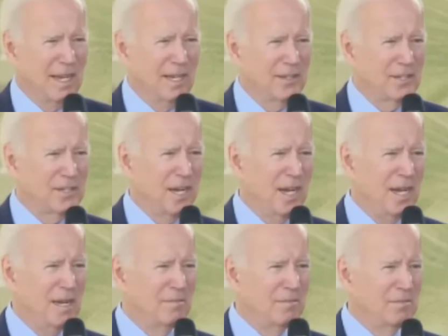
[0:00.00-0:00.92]
At the
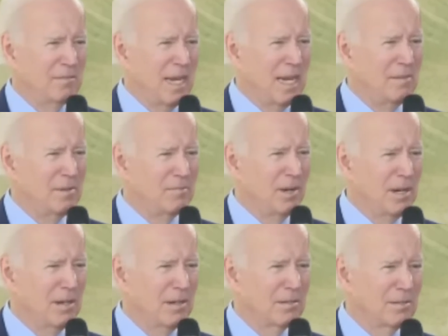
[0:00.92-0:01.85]
time, Mary
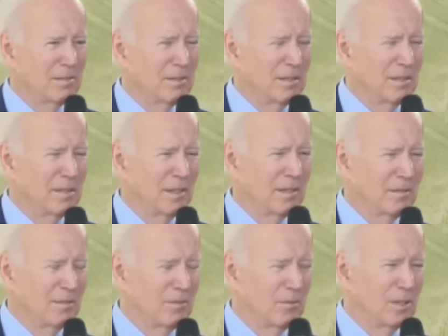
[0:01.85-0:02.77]
Barra uh,
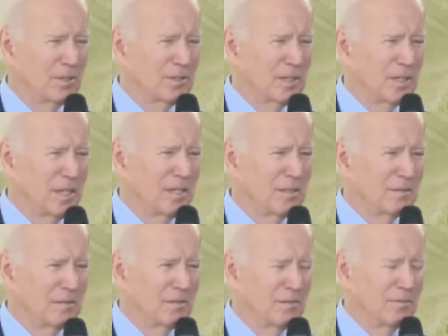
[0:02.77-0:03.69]
was uh,
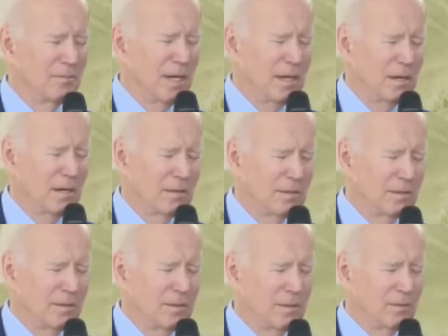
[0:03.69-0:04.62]
Barra,
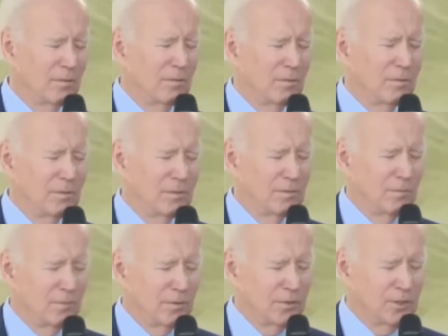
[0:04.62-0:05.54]

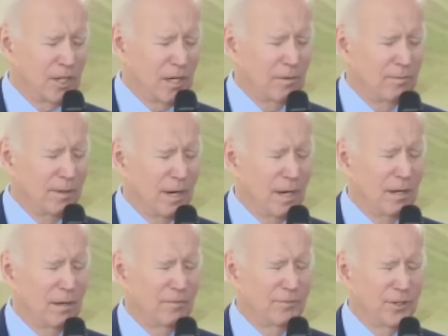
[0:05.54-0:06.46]
Chairman
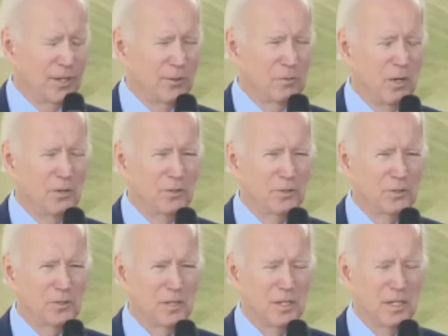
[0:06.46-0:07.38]
Barra of General
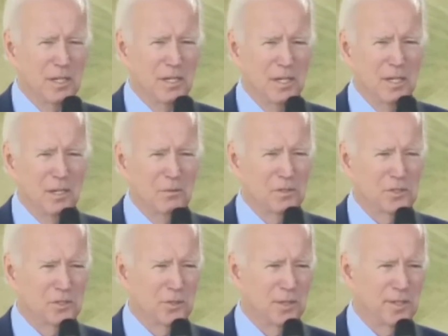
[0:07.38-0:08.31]
Motors,
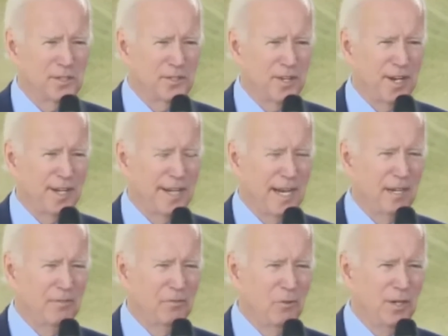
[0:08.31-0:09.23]
was suing the state of
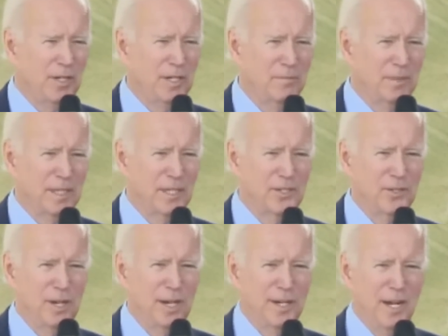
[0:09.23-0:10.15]
California because
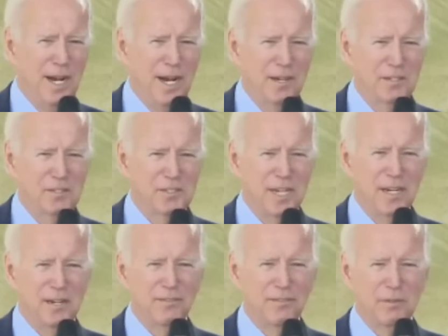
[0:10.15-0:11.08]
you had a higher
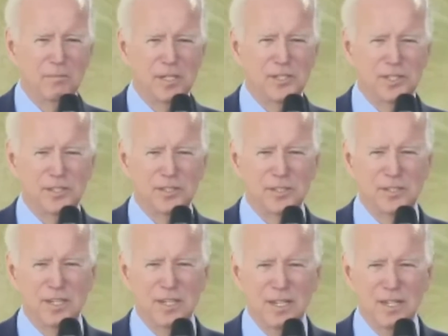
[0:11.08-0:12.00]
standard for
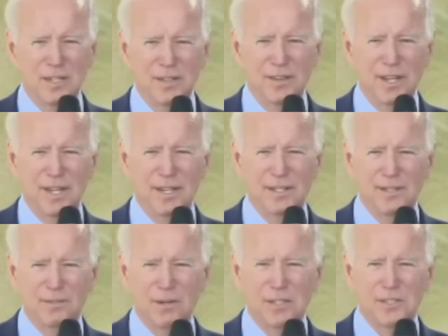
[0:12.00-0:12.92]
emissions
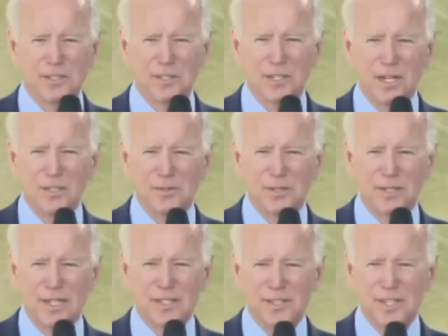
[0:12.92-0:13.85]
than the rest of the country.
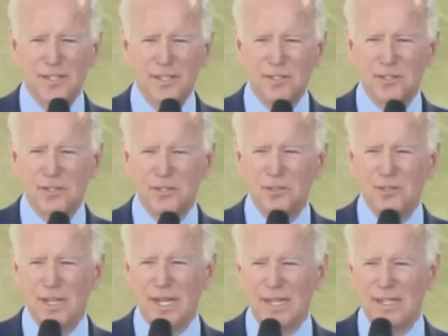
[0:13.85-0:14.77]
And they said they couldn't
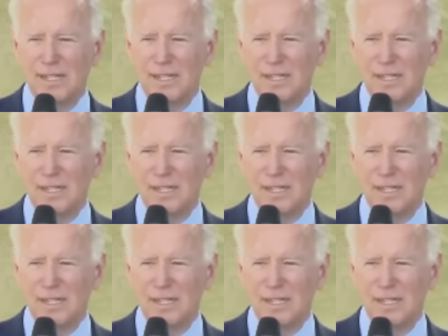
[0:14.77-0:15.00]
do that.